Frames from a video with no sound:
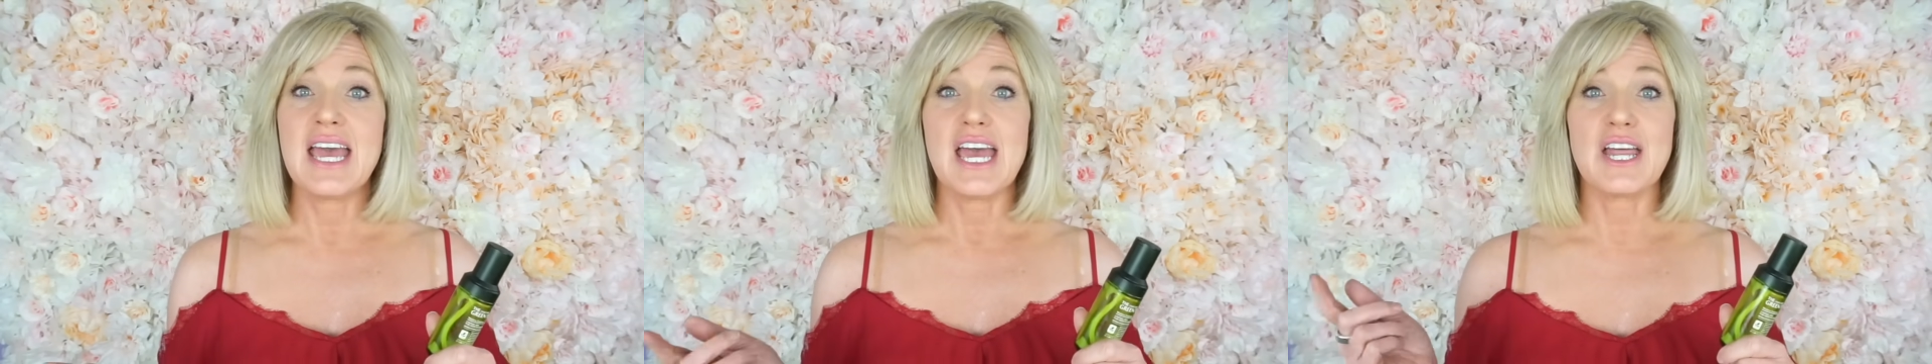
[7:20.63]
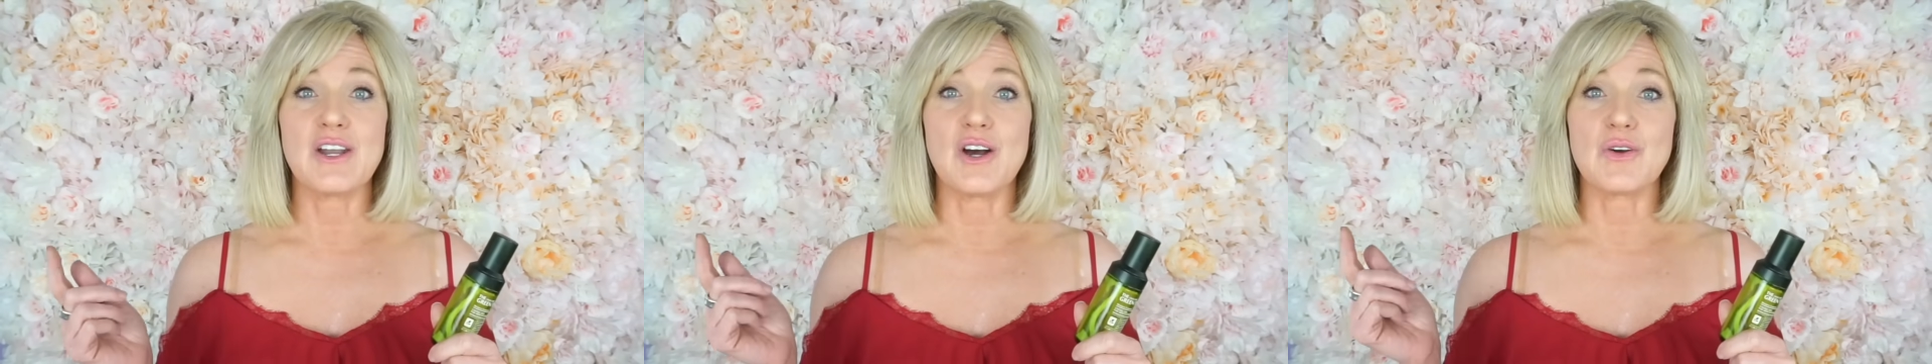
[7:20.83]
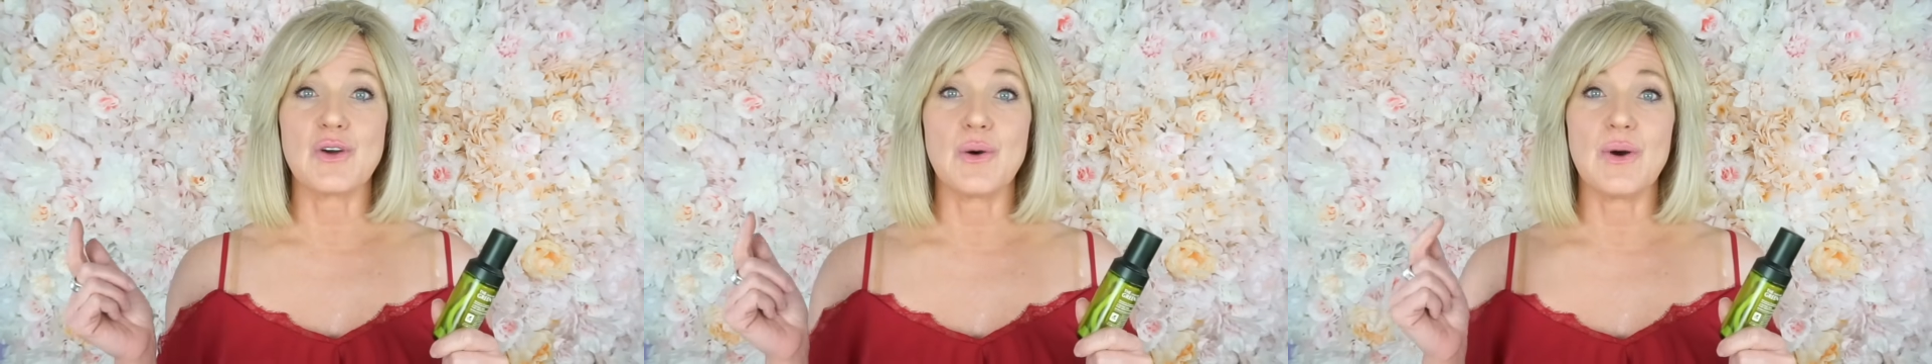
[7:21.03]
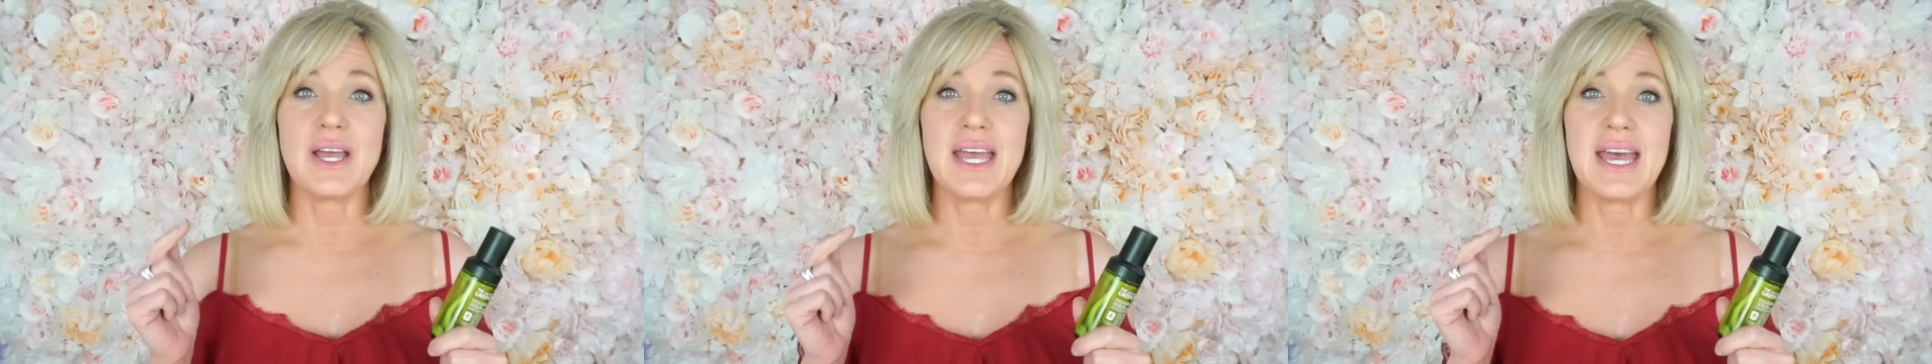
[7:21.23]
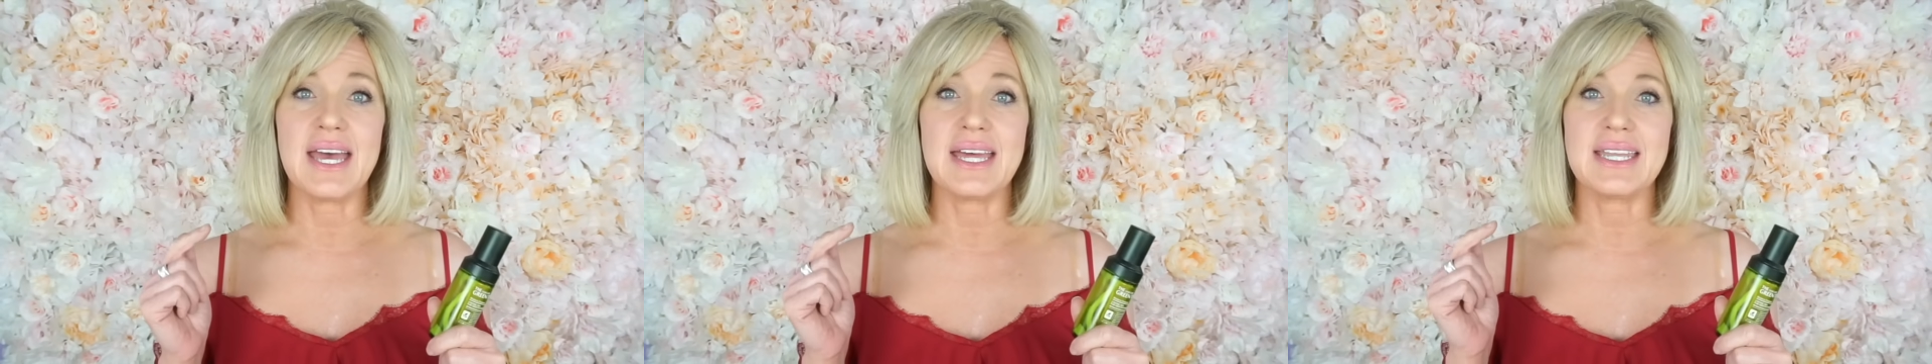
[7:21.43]
and I'll go
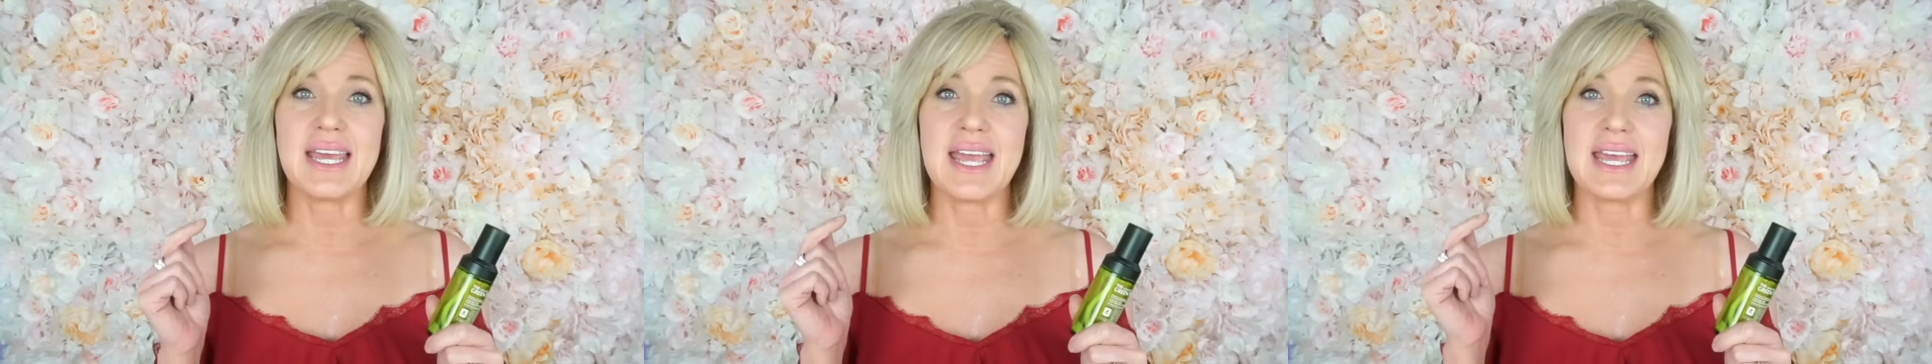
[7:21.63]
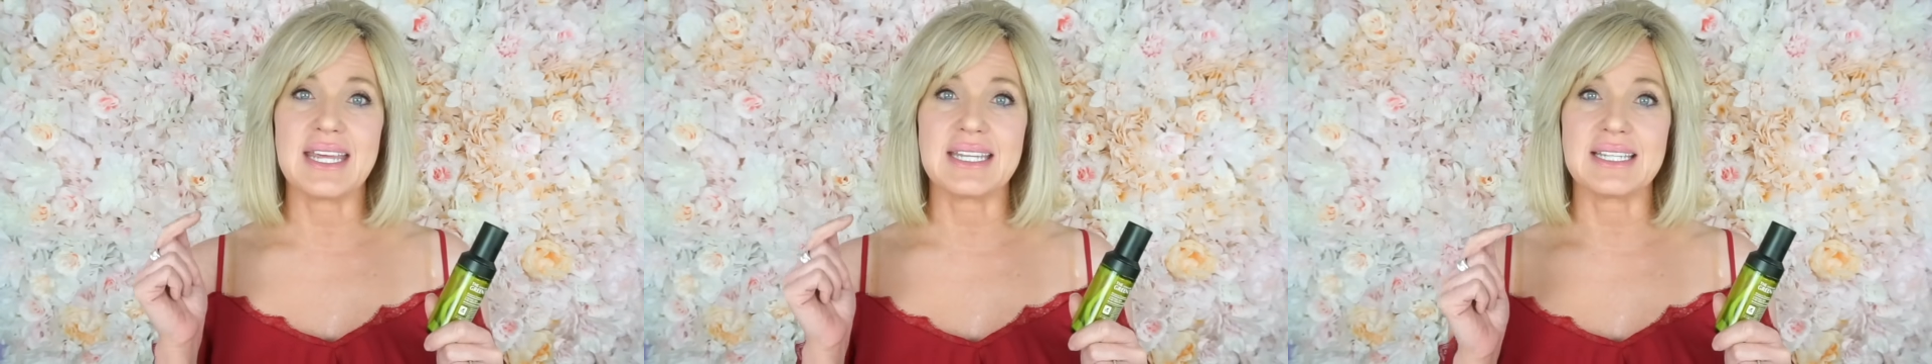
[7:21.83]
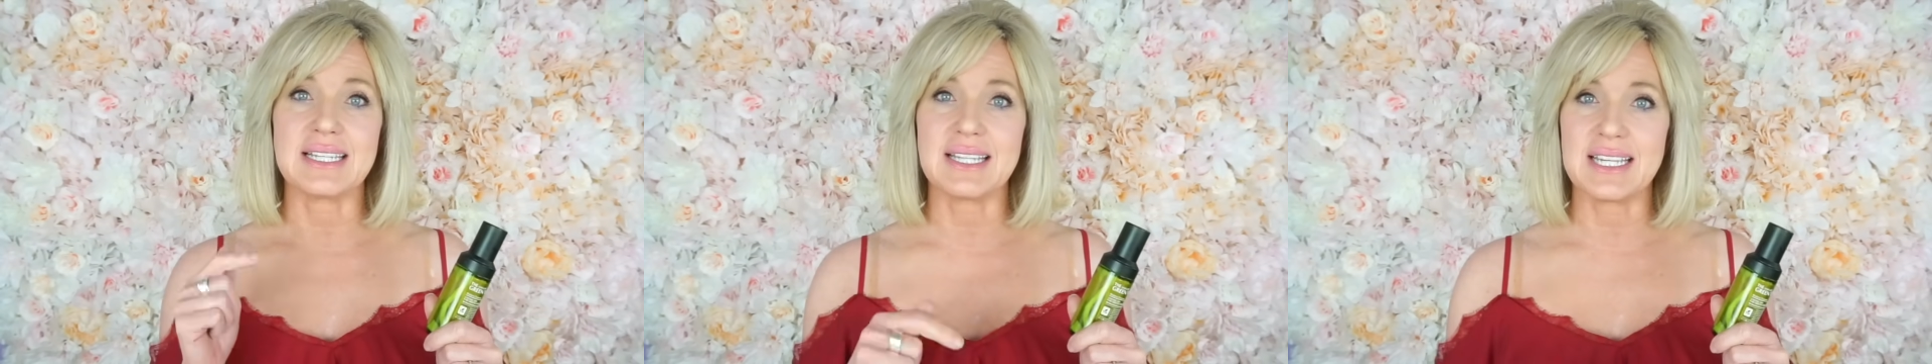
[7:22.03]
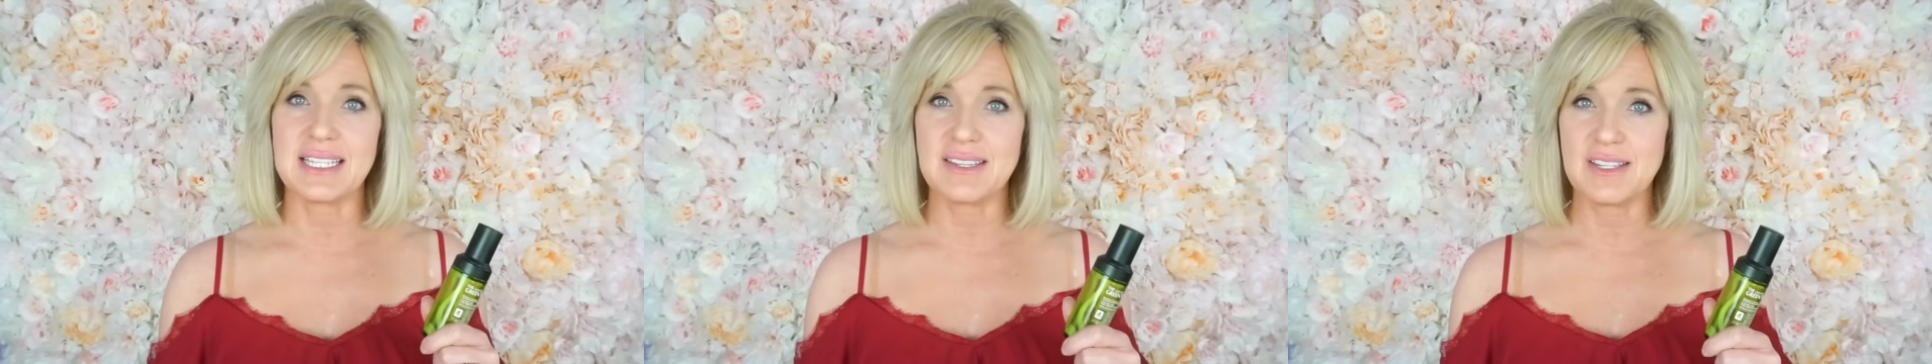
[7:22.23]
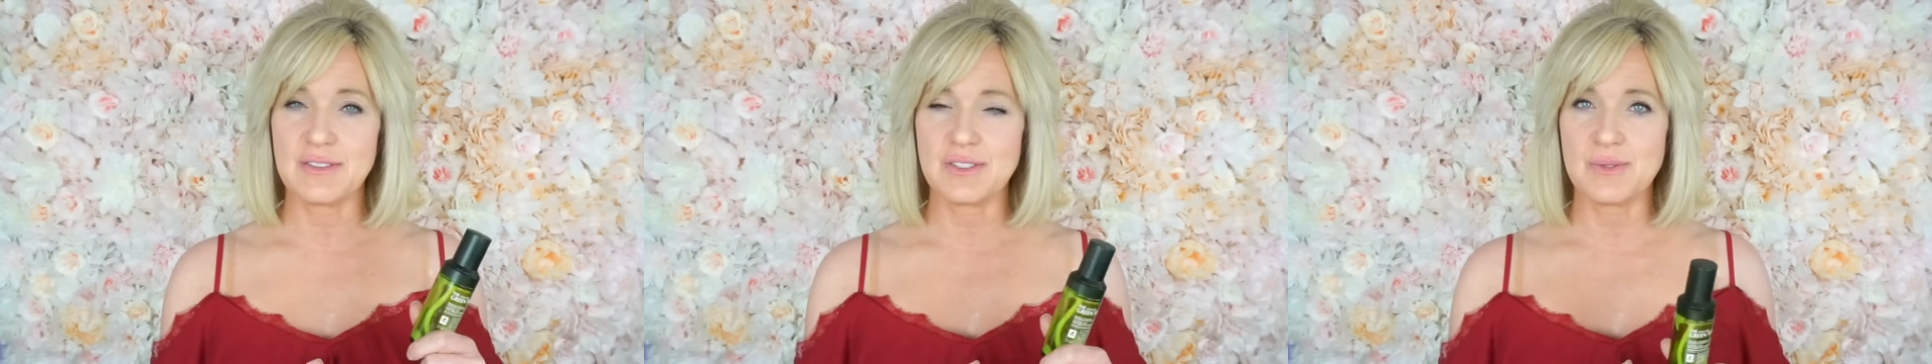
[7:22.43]
ahead and
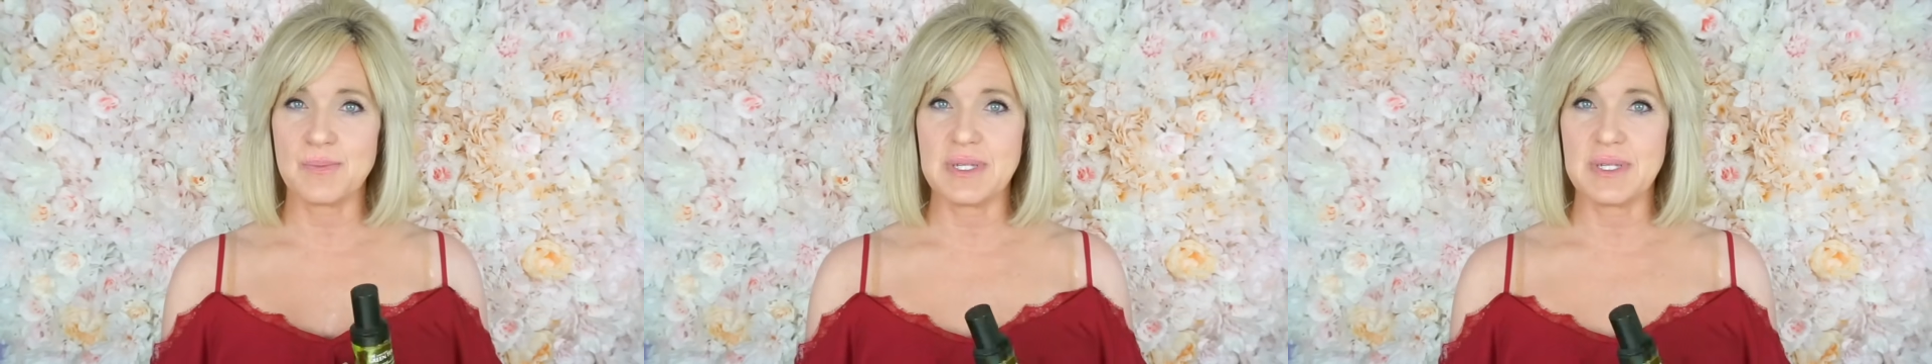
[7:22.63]
link those